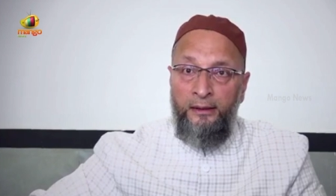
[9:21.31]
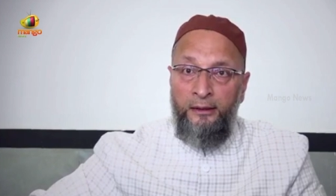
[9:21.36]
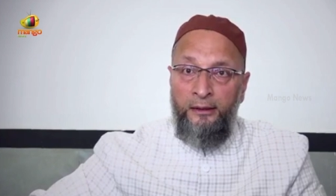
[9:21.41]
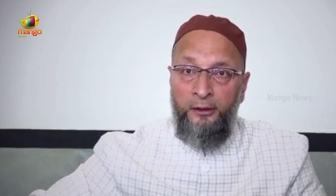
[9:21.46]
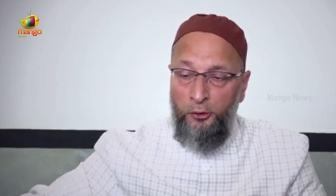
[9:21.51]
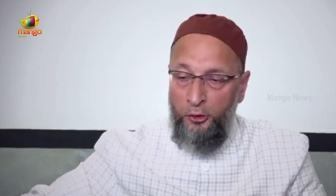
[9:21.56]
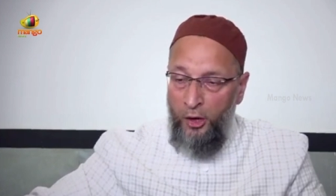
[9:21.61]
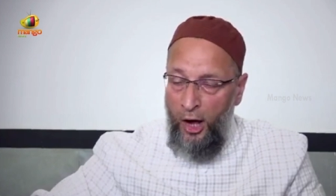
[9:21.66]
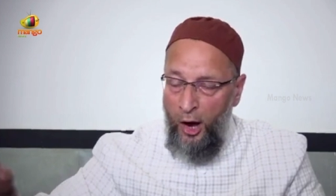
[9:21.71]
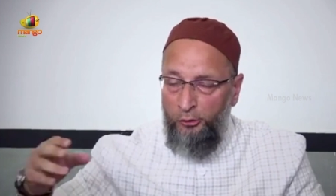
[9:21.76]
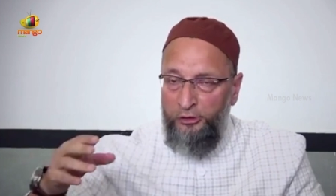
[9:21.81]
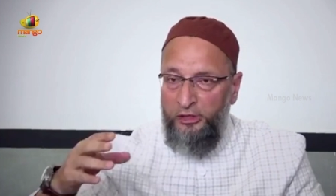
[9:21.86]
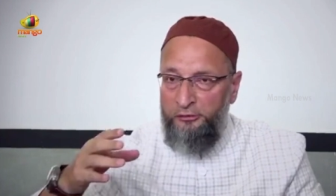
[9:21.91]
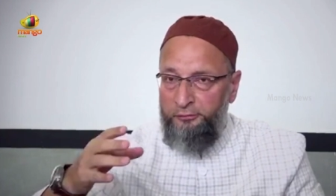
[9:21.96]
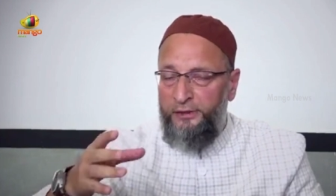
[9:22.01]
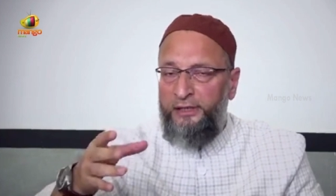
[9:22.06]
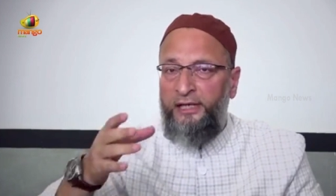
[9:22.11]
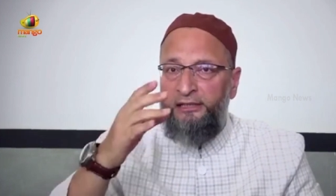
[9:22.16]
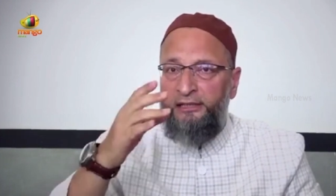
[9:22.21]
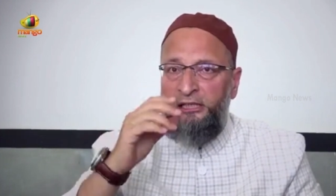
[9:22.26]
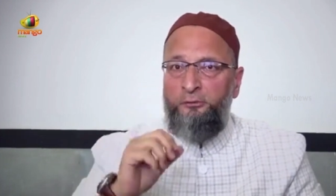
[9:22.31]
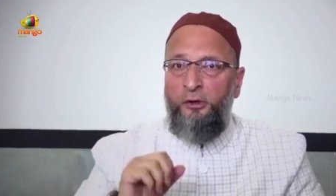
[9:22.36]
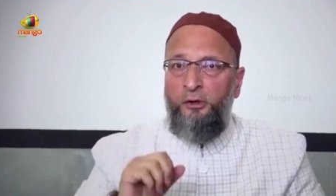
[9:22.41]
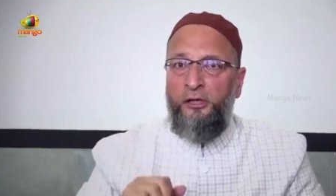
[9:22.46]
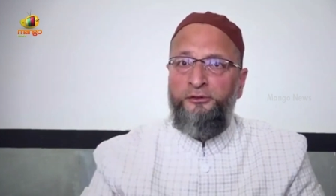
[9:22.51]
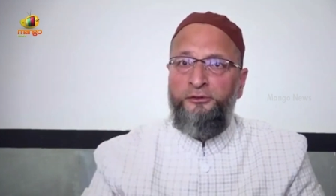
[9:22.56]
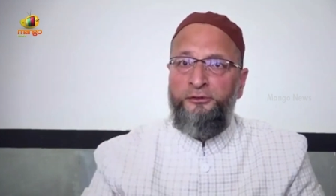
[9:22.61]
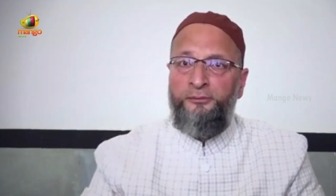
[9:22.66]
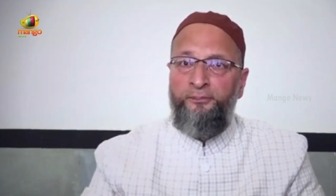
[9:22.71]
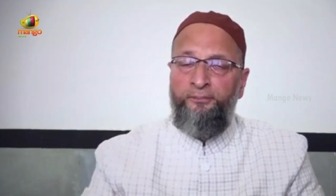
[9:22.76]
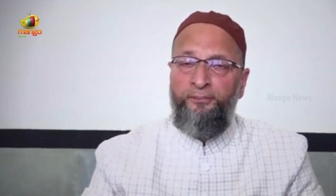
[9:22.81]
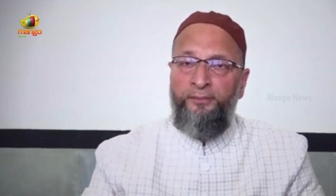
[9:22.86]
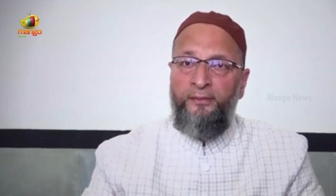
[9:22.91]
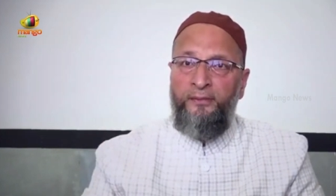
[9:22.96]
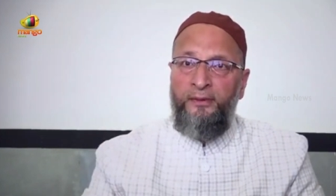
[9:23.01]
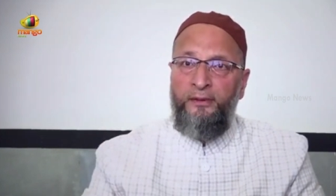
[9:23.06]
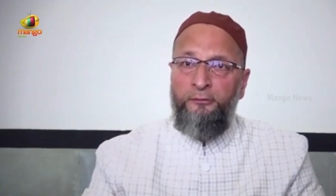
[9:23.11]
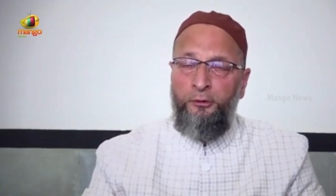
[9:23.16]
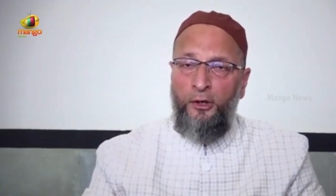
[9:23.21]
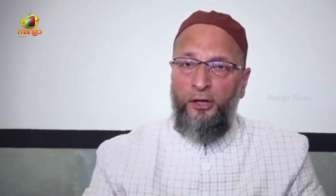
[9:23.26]
you know how difficult it was
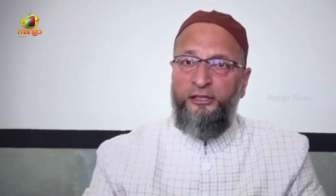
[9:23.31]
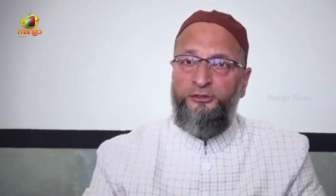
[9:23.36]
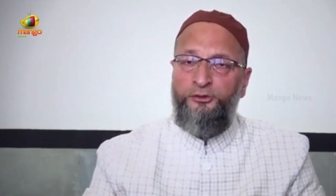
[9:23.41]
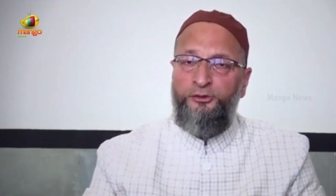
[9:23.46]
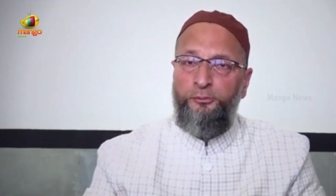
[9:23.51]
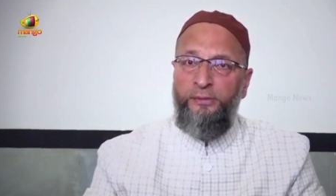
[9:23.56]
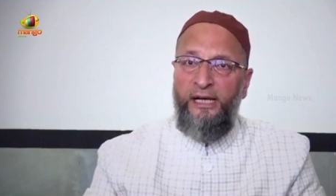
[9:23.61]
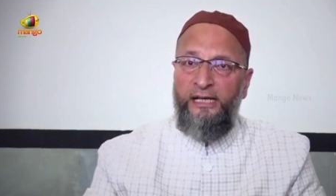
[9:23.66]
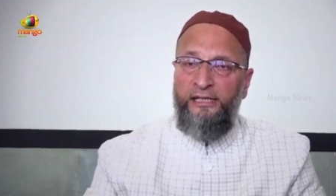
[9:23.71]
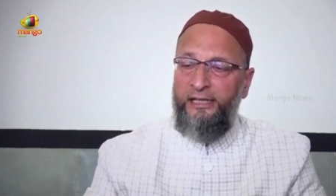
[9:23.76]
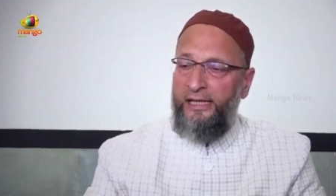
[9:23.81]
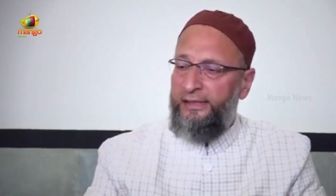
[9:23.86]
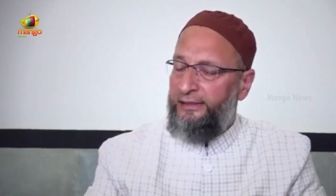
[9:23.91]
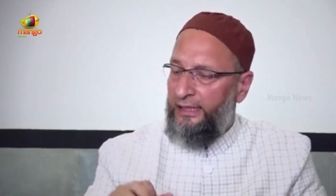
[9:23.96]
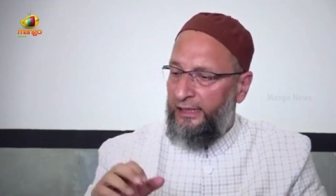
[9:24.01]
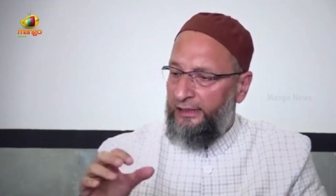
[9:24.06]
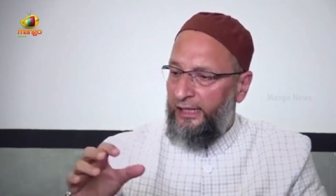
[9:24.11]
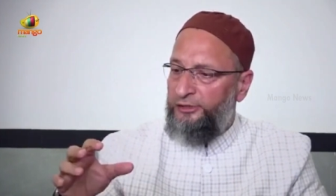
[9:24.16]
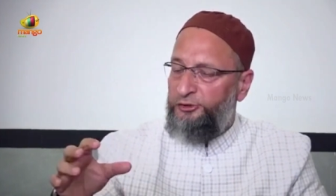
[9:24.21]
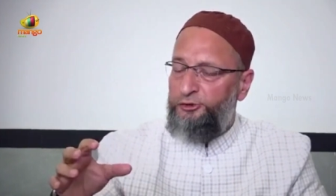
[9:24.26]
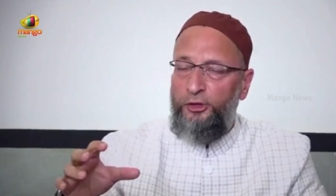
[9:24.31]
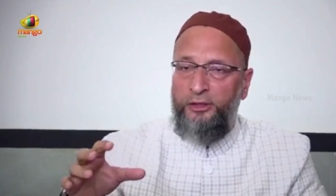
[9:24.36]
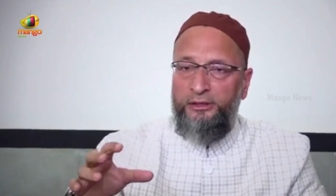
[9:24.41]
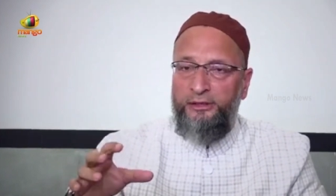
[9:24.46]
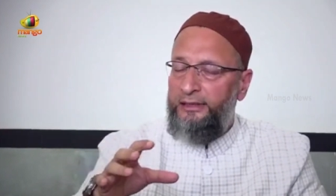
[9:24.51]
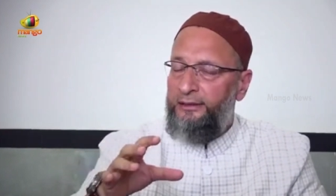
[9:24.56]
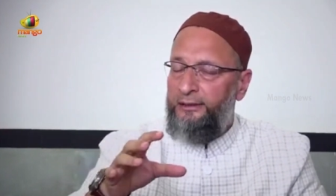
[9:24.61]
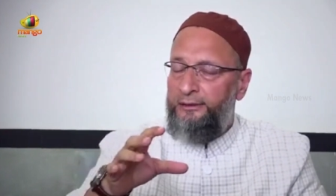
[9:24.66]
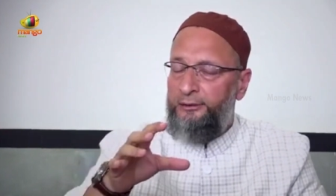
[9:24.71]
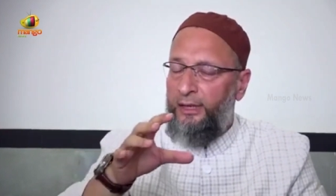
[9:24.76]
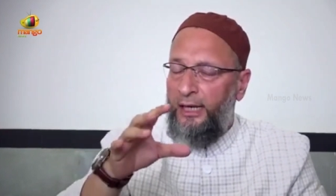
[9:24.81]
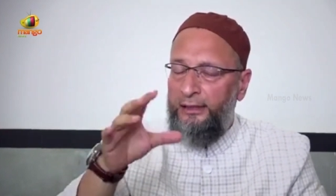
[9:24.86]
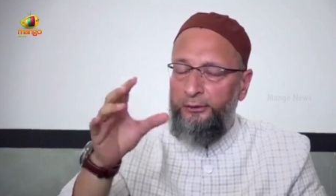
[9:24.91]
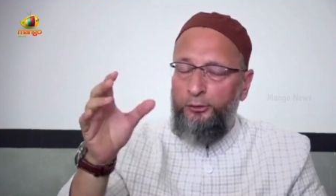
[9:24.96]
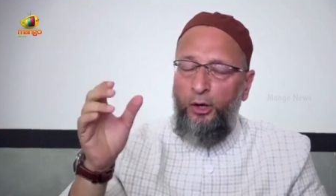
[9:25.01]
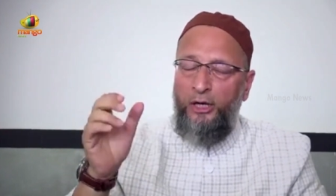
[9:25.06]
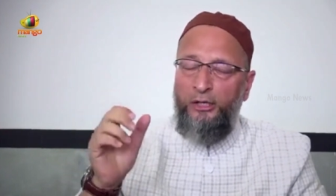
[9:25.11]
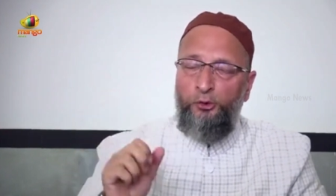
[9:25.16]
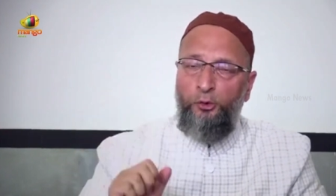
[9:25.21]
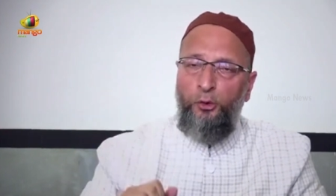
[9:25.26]
for us to maintain that, ensure that
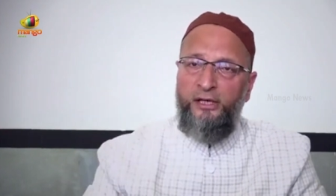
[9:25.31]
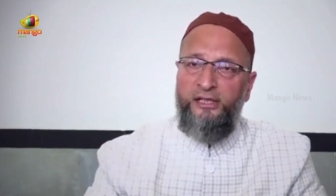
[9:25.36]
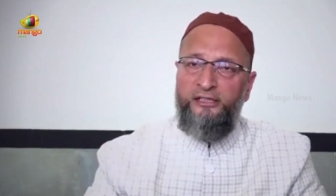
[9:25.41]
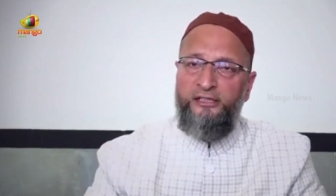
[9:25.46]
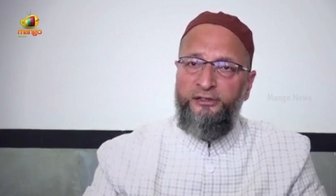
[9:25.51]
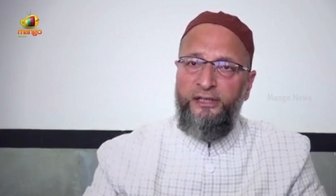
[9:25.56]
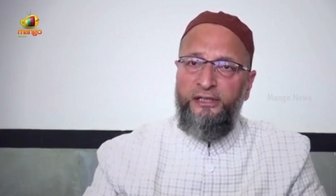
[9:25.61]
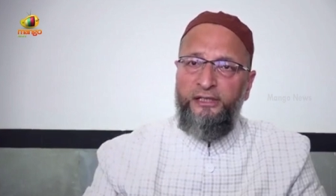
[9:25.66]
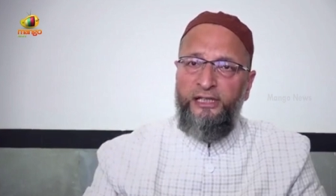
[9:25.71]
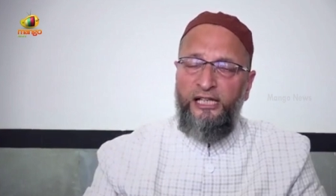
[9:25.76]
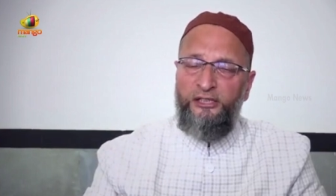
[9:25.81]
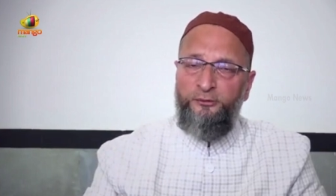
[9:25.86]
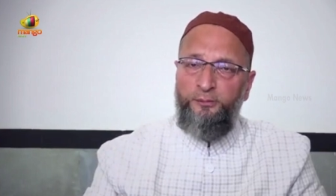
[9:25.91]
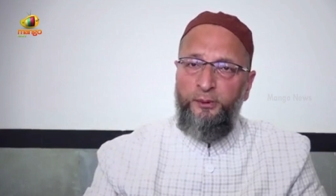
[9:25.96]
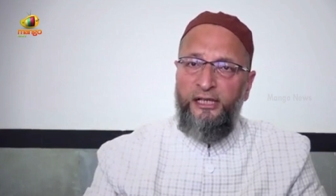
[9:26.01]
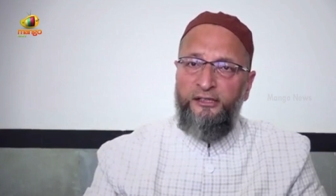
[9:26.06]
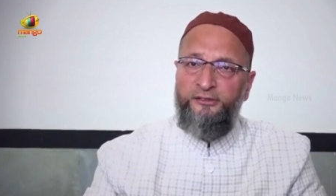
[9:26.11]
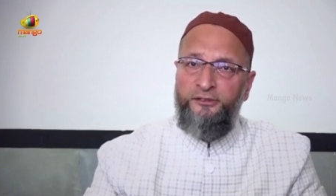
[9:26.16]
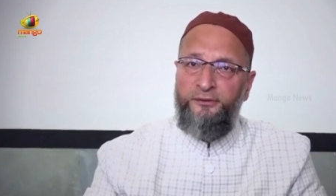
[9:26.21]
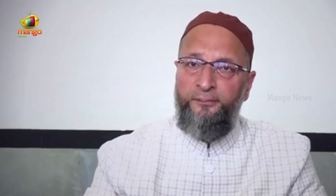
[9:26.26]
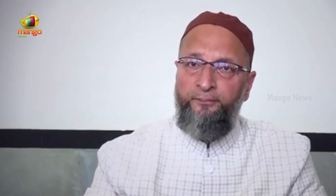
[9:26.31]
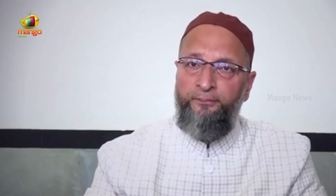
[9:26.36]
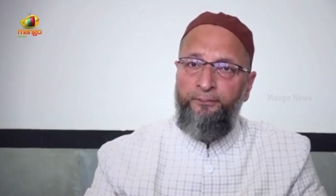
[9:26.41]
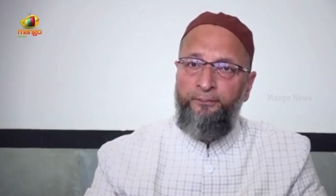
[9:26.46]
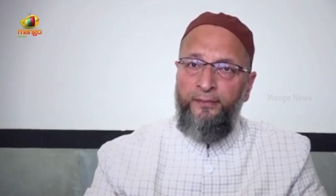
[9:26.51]
no untoward incident takes place.